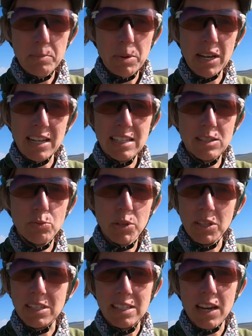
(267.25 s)
but it's
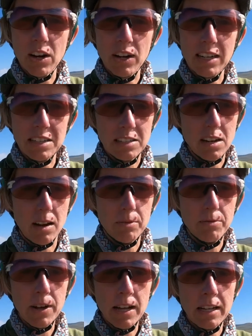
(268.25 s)
really scary and it's not
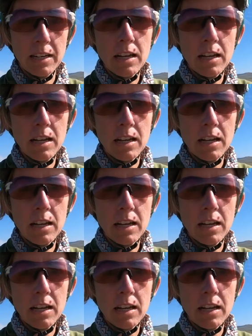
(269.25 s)
fun.